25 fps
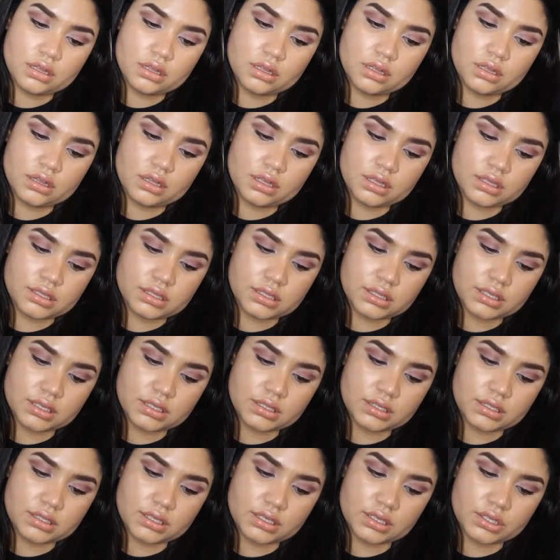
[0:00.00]
This is
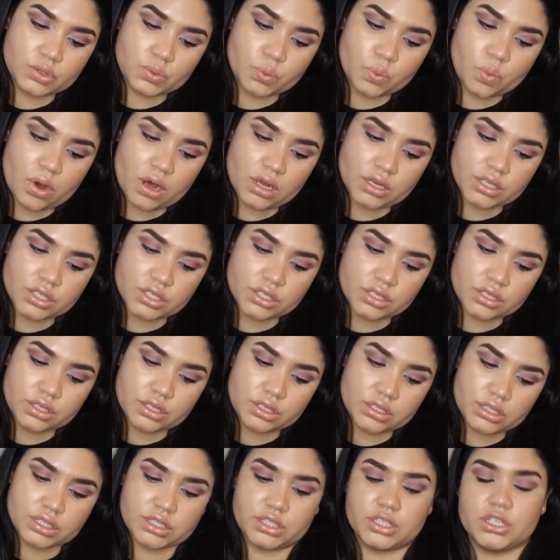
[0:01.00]
dishwasher
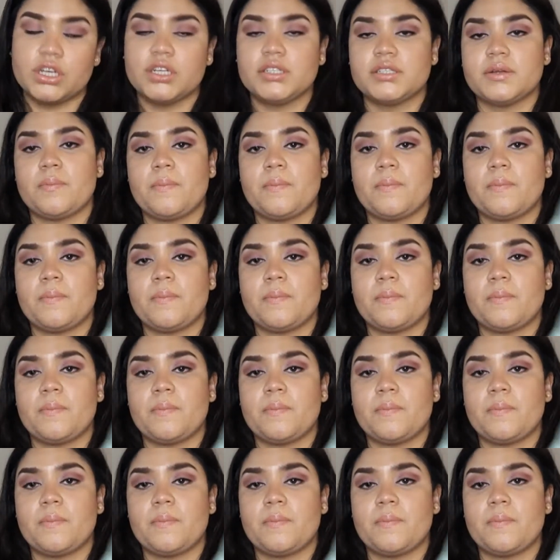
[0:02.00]
detergent